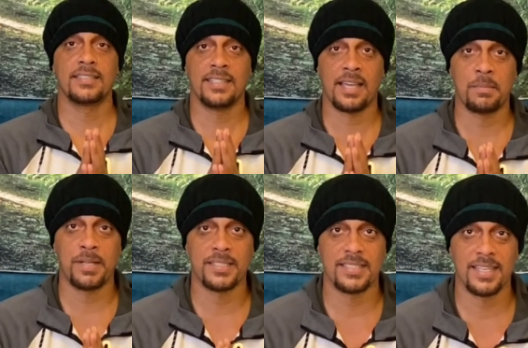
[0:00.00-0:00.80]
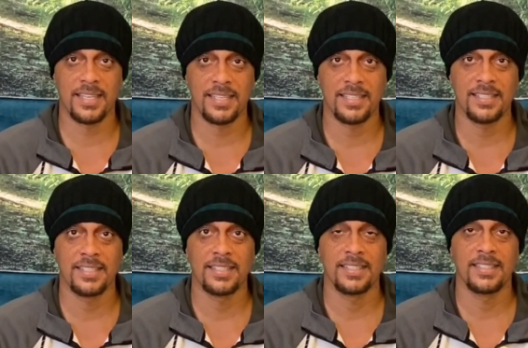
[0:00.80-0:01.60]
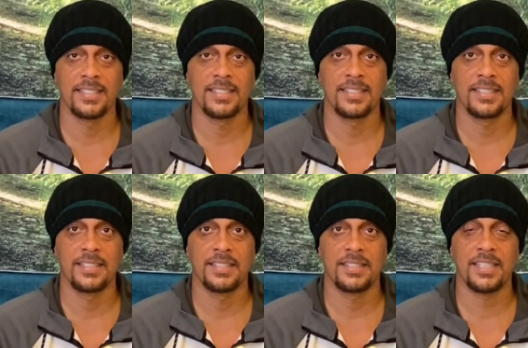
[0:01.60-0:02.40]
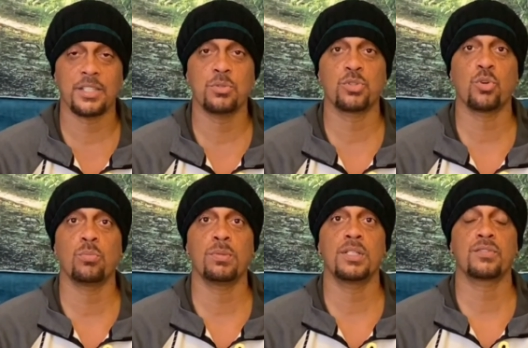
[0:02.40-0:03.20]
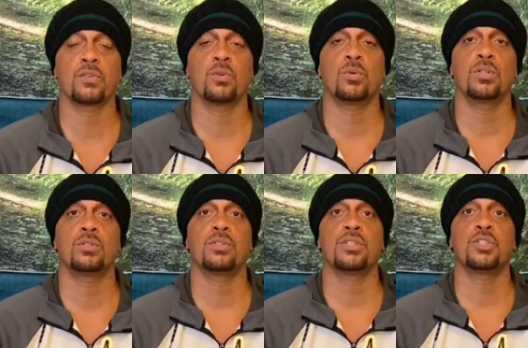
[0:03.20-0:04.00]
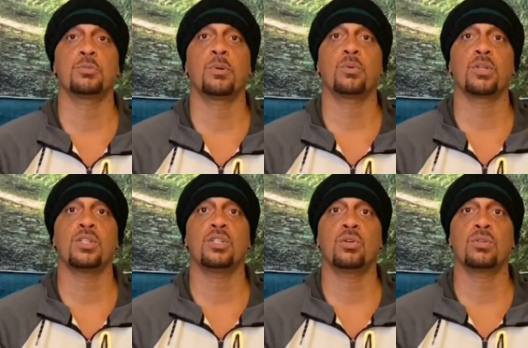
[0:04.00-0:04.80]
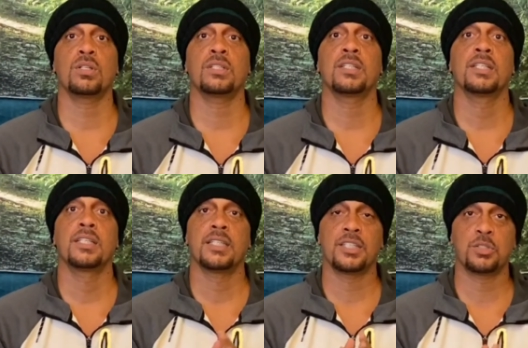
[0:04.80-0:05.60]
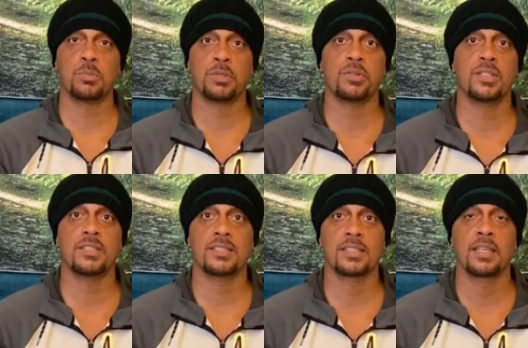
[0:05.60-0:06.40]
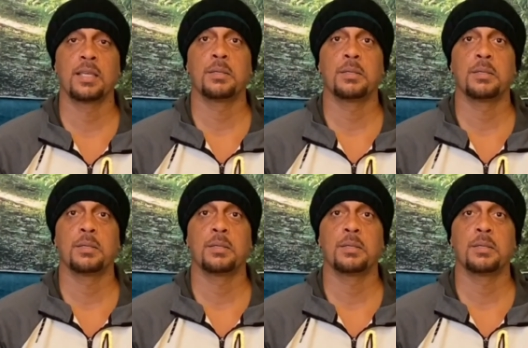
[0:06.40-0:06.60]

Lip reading: Namaste. Thank you so much for going on this spoken yoga experience.